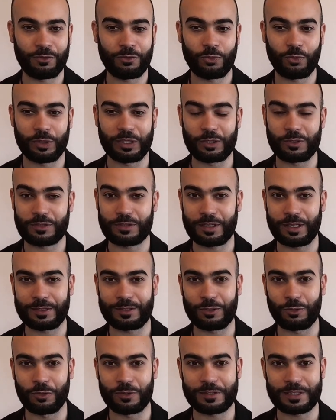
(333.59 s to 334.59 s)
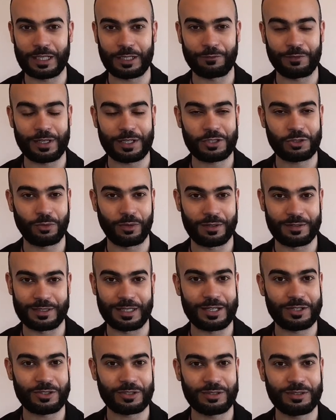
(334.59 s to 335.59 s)
when you start your
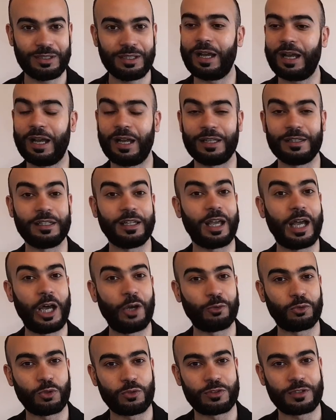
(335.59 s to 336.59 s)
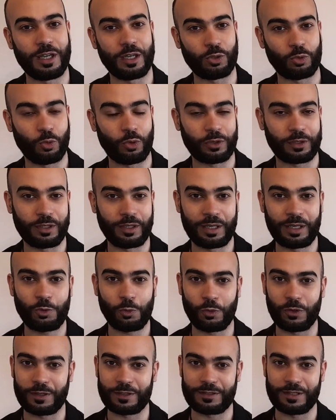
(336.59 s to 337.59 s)
self-actualization and how to start working
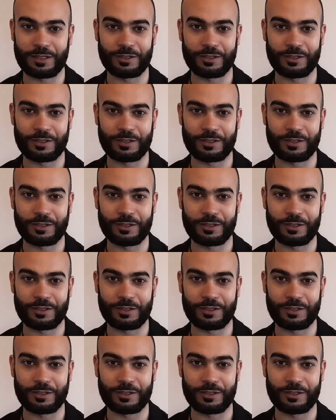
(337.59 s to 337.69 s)
towards